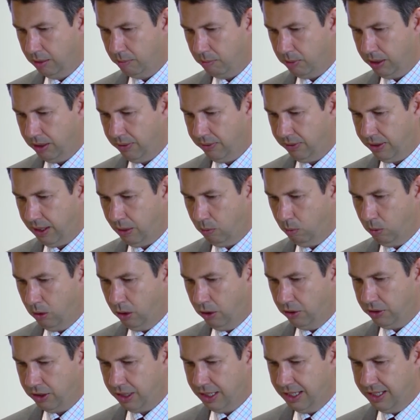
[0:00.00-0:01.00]
But if there
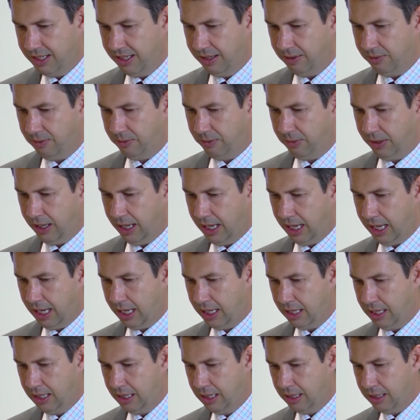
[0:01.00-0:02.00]
was, is it
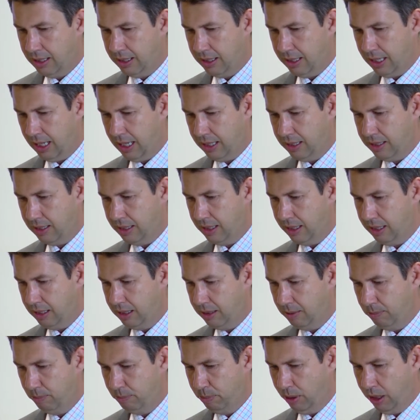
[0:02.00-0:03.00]
fair,
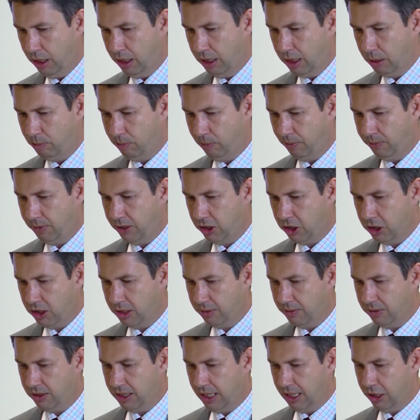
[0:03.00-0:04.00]
tested by the
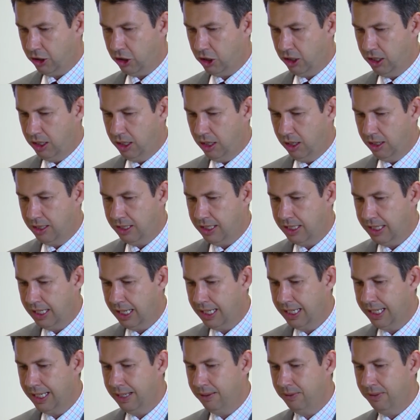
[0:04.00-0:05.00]
provisions of Section
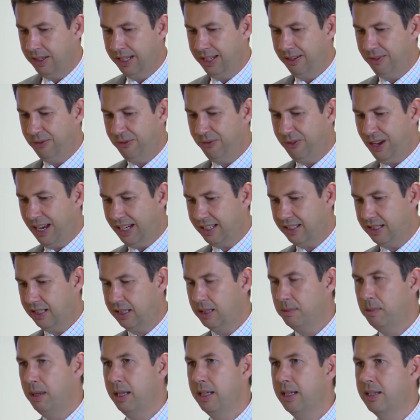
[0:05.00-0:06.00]
98, giving effect
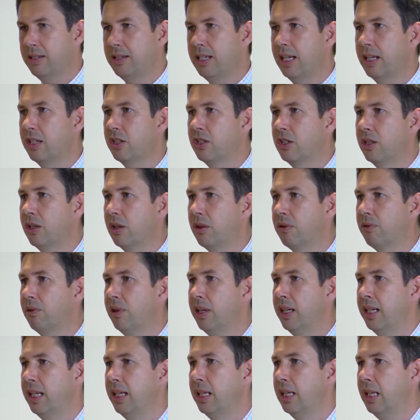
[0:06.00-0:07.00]
to them under Section
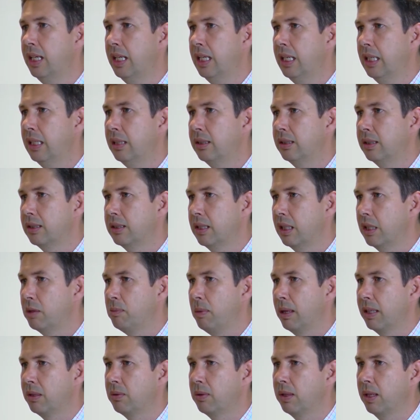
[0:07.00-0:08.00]
3? This goes
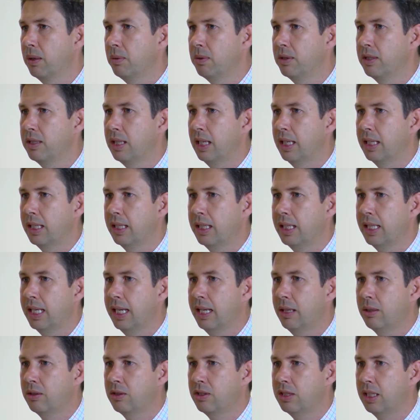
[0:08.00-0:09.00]
back to what I was saying at the
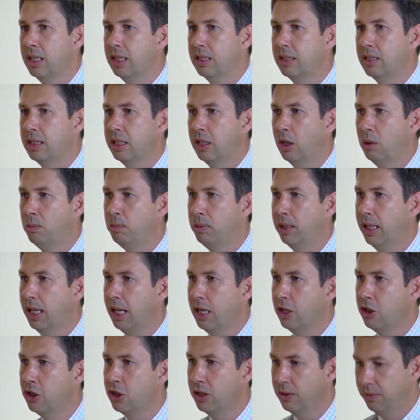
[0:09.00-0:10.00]
outset, the
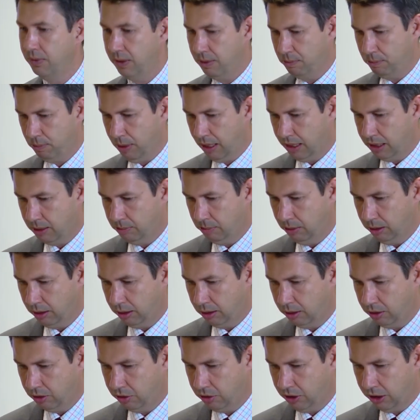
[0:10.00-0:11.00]
obligation of compatible
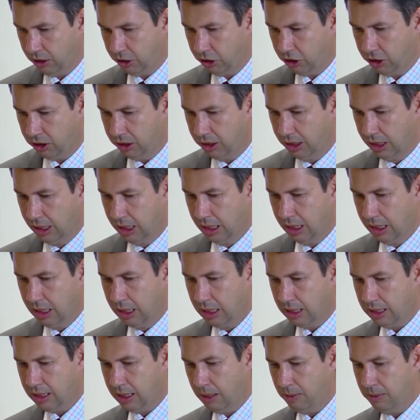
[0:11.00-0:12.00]
construction,
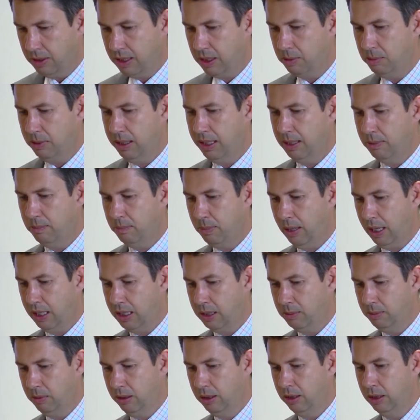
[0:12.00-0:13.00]
so as to be
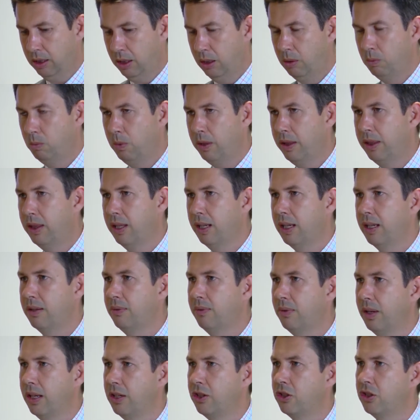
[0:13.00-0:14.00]
compatible with the
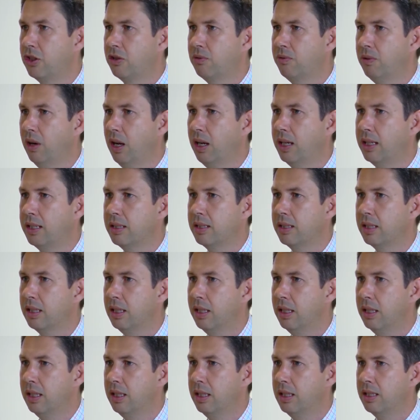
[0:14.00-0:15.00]
convention right.
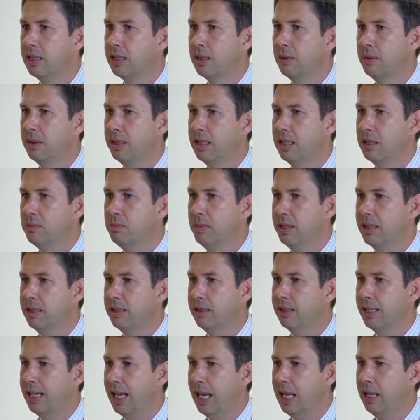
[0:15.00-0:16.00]
So a
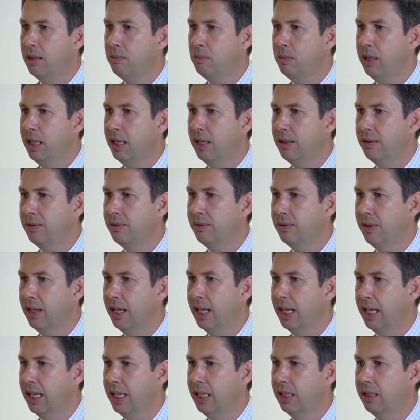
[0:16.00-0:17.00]
dismissal can be
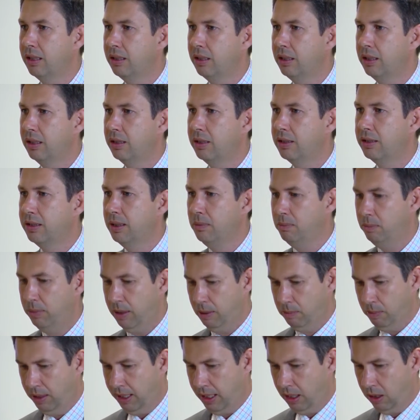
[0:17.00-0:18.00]
unfair
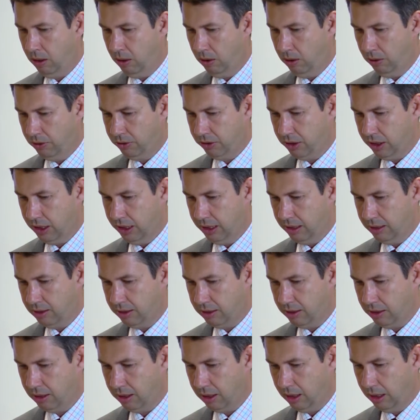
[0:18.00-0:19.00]
simply because
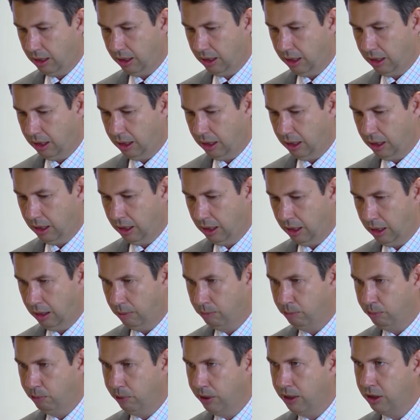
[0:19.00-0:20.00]
it's
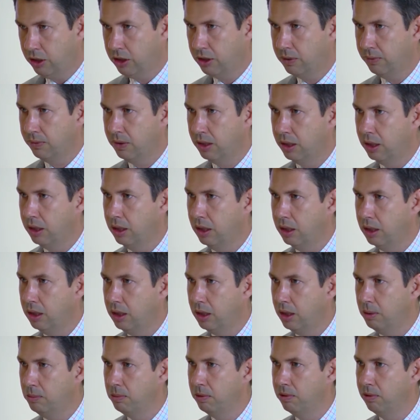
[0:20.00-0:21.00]
a breach of the
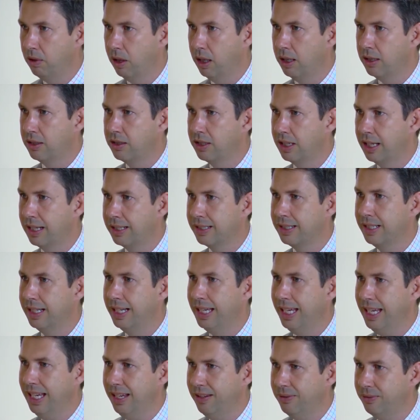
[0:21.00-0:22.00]
Human Rights Act
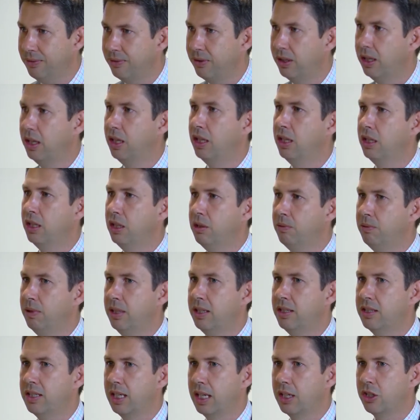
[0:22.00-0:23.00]
if you
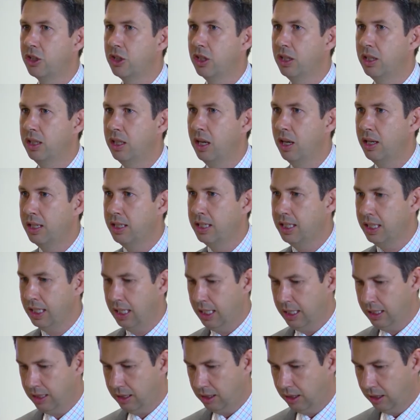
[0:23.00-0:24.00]
read Section
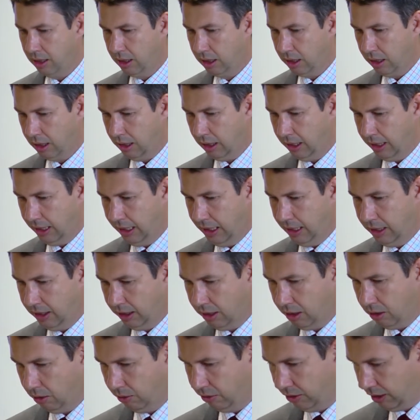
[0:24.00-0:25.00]
98 in
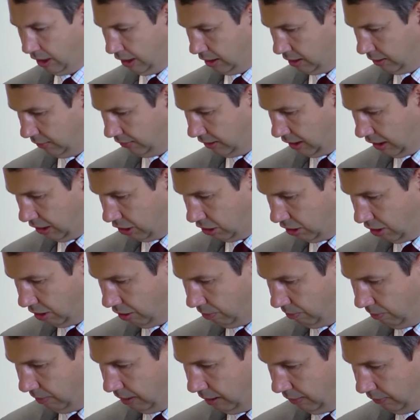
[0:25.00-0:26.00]
the context of Section
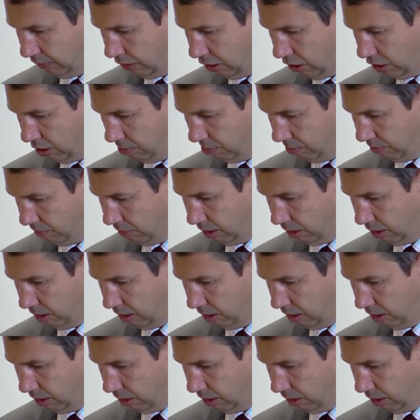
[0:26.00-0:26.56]
3 of the Human